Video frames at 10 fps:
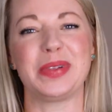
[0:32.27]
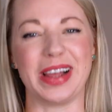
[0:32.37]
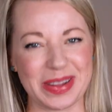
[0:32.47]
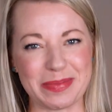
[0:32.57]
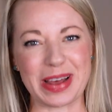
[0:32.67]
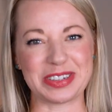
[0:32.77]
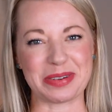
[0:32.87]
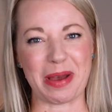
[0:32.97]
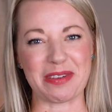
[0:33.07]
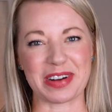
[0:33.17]
plan the best
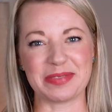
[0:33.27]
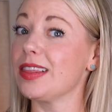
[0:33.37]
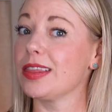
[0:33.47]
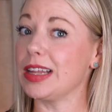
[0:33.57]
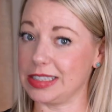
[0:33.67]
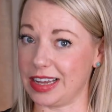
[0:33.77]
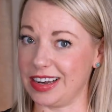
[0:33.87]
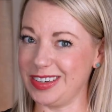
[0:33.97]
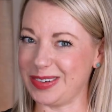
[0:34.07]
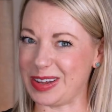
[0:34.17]
trip ever. Let's get
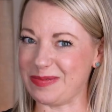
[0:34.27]
into it.